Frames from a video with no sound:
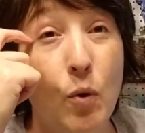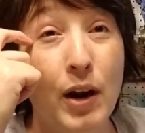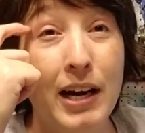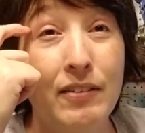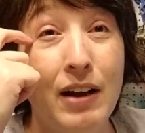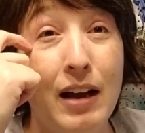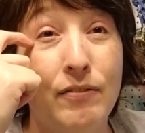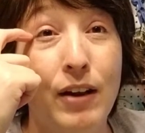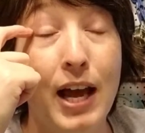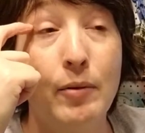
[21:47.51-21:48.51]

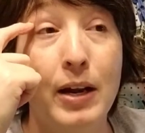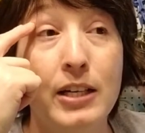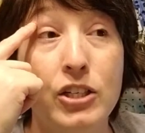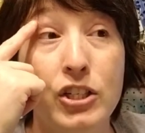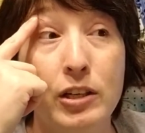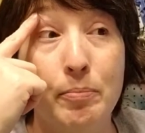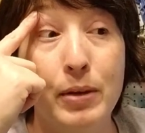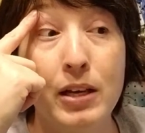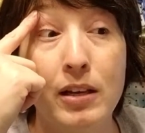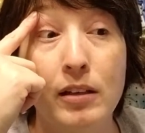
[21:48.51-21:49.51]
$4.95 flat rate
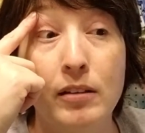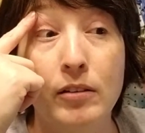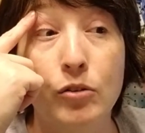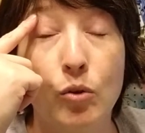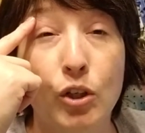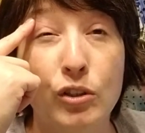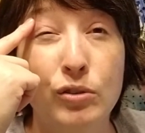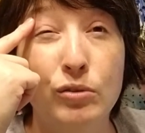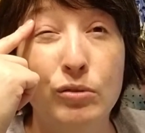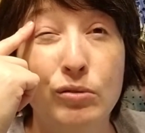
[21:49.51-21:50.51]
shipping
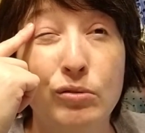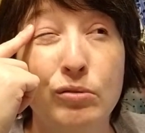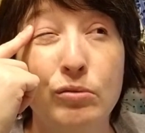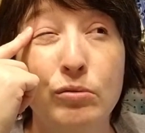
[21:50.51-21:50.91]
through